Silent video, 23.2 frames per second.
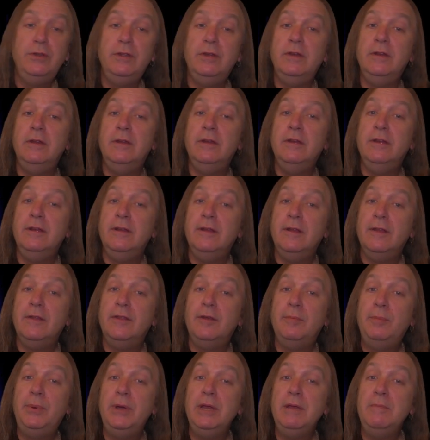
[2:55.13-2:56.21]

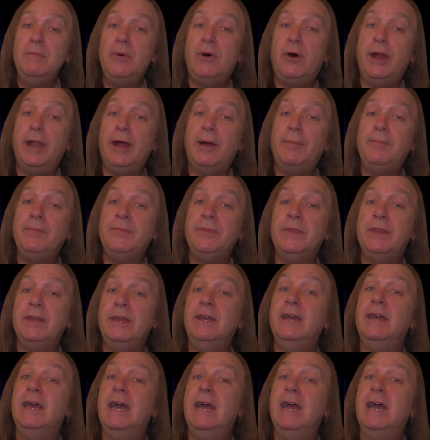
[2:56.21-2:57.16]
the B minor.